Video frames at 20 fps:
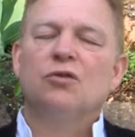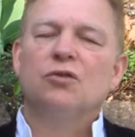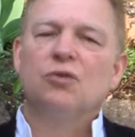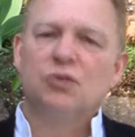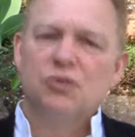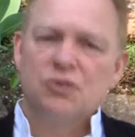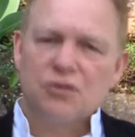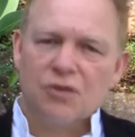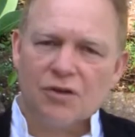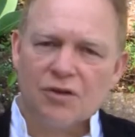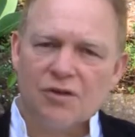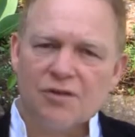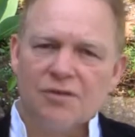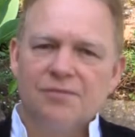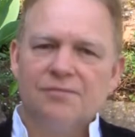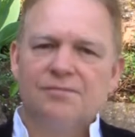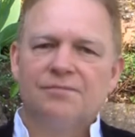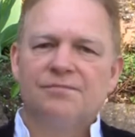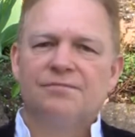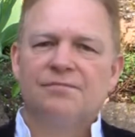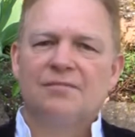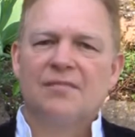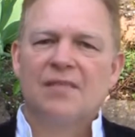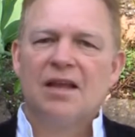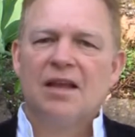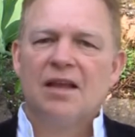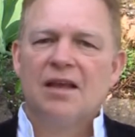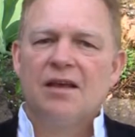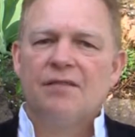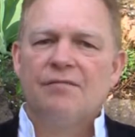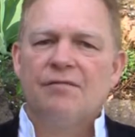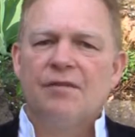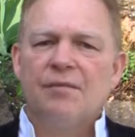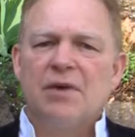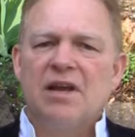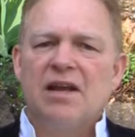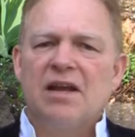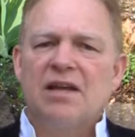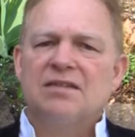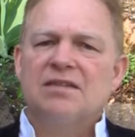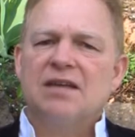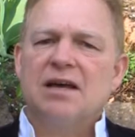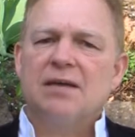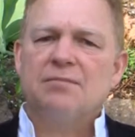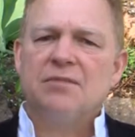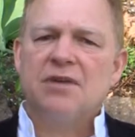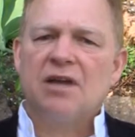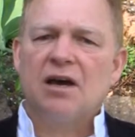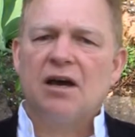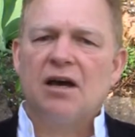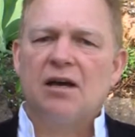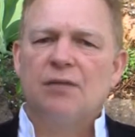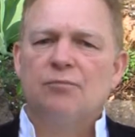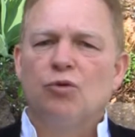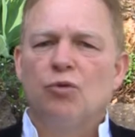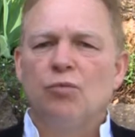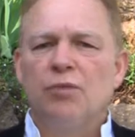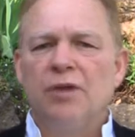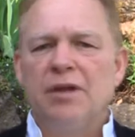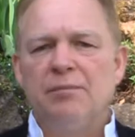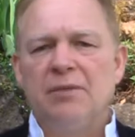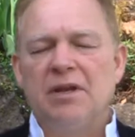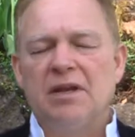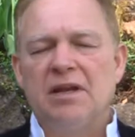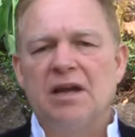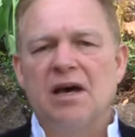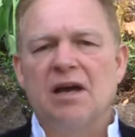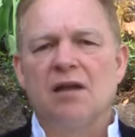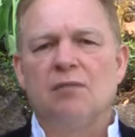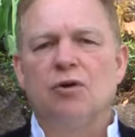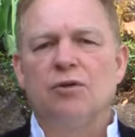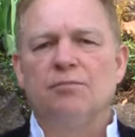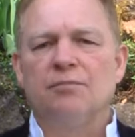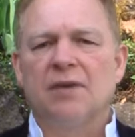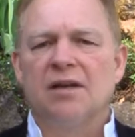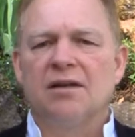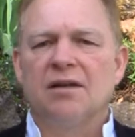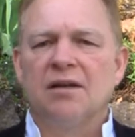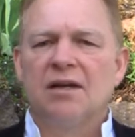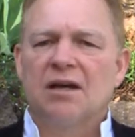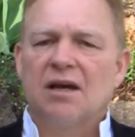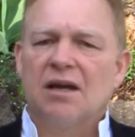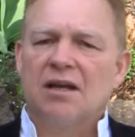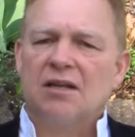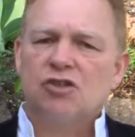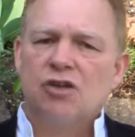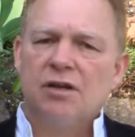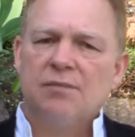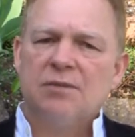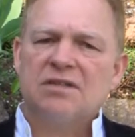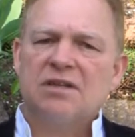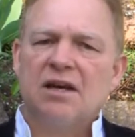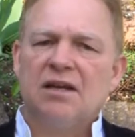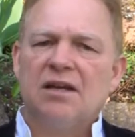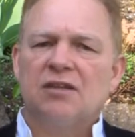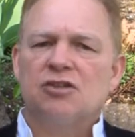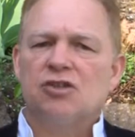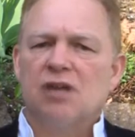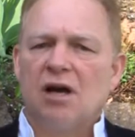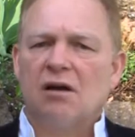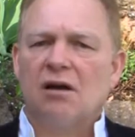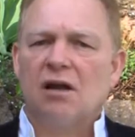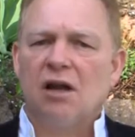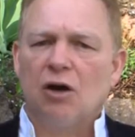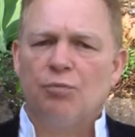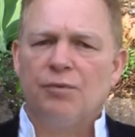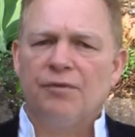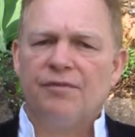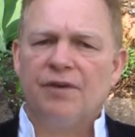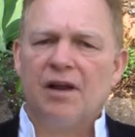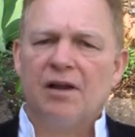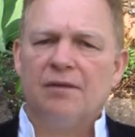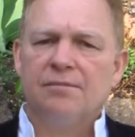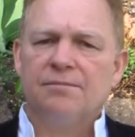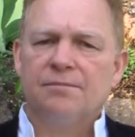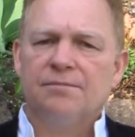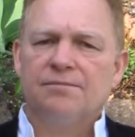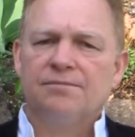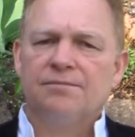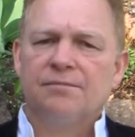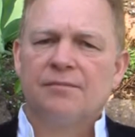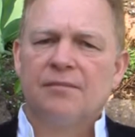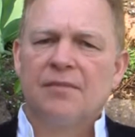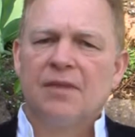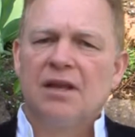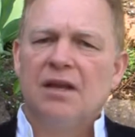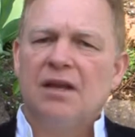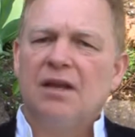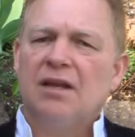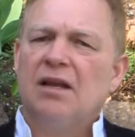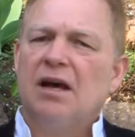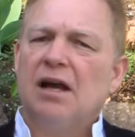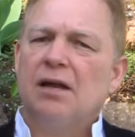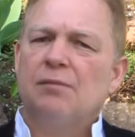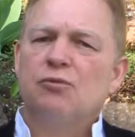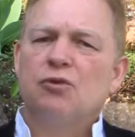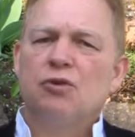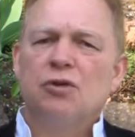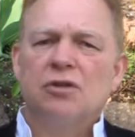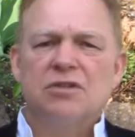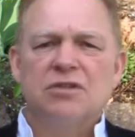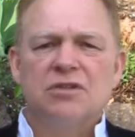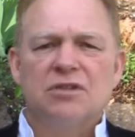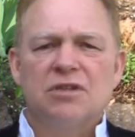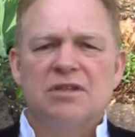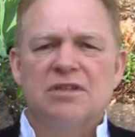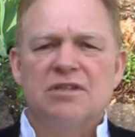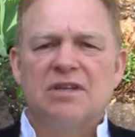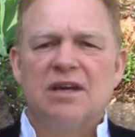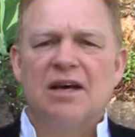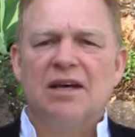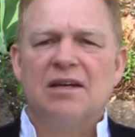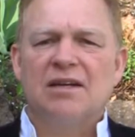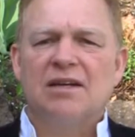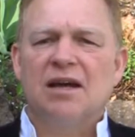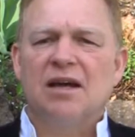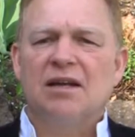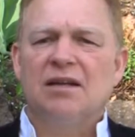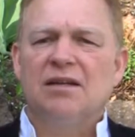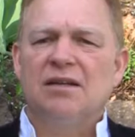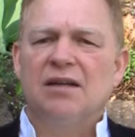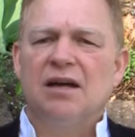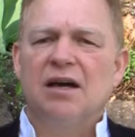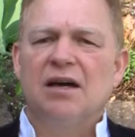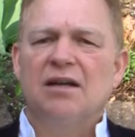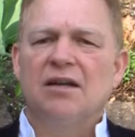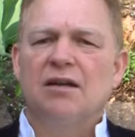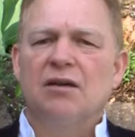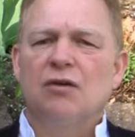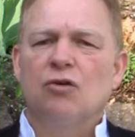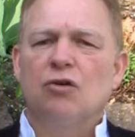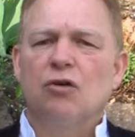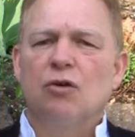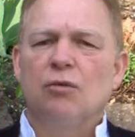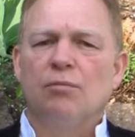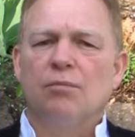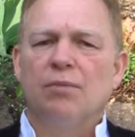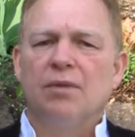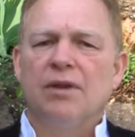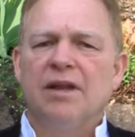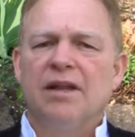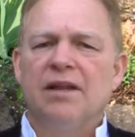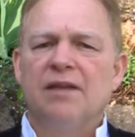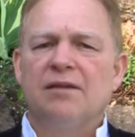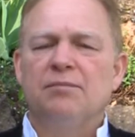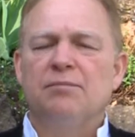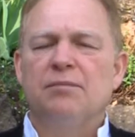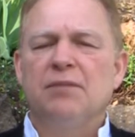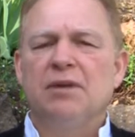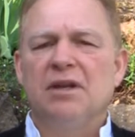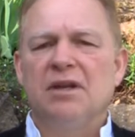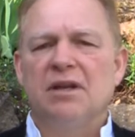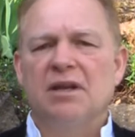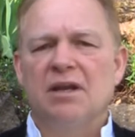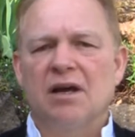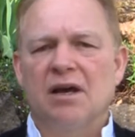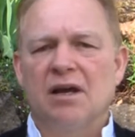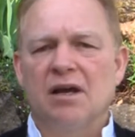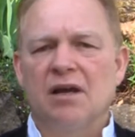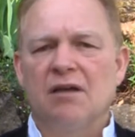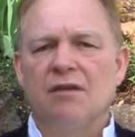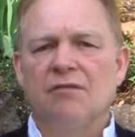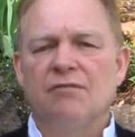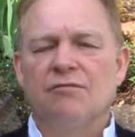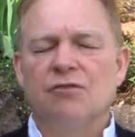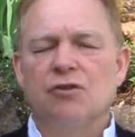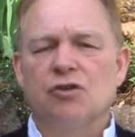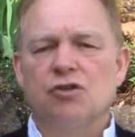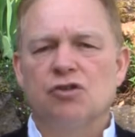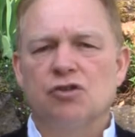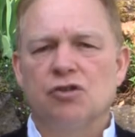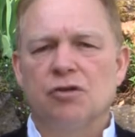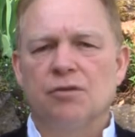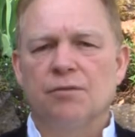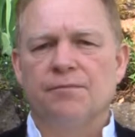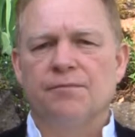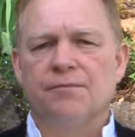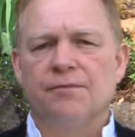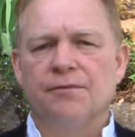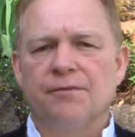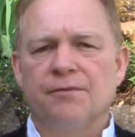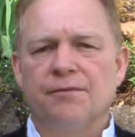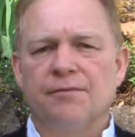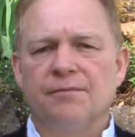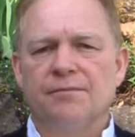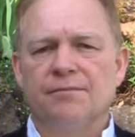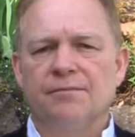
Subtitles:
Hello. If you have a problem with needles, this can be worse than large numbers of leaves. Within a very short time, the gutter can become completely clogged with needles.